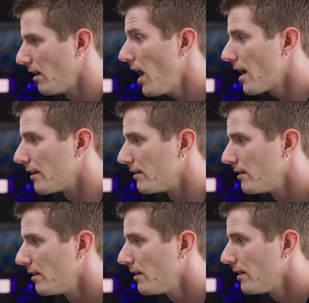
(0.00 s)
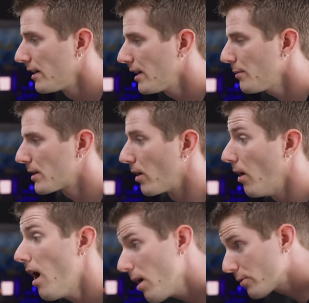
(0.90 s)
Ah, here we
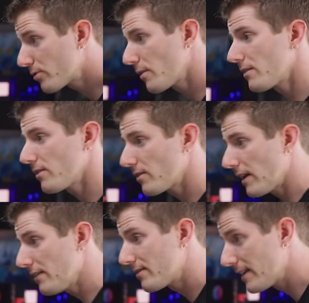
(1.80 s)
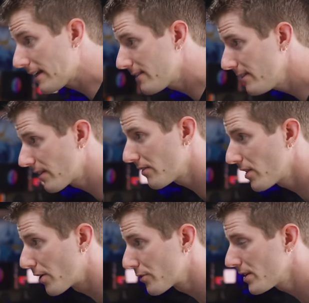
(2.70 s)
go. Oh, so this is a sixty-seven
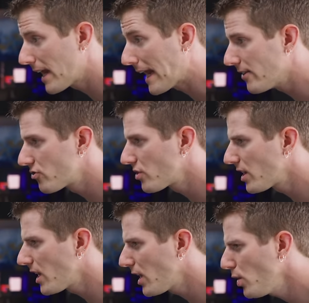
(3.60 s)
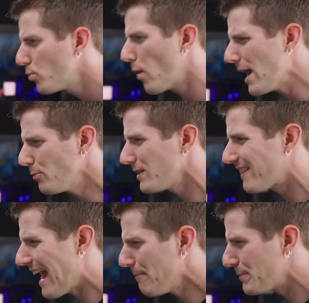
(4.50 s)
hundred H Q. Why would
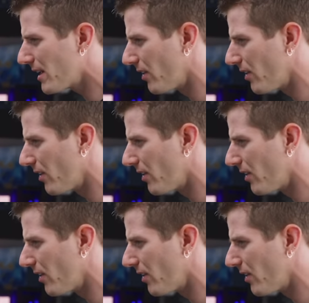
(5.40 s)
that be